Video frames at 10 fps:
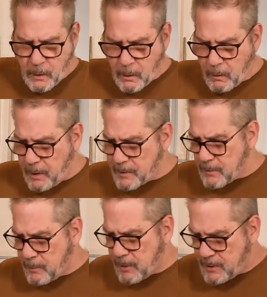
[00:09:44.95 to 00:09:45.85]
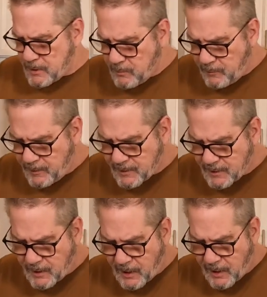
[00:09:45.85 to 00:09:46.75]
Alright, so I'm going to just move this
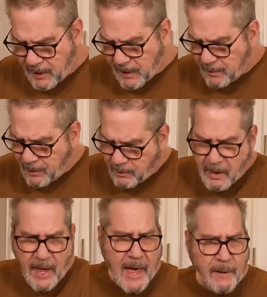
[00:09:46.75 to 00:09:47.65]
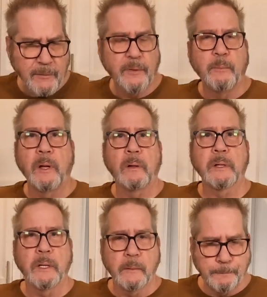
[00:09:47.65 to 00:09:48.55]
aside. I got about half of the milk
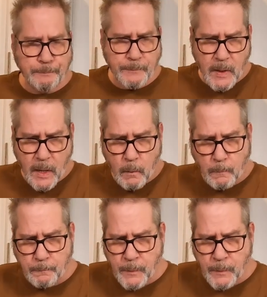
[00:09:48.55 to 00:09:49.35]
in now.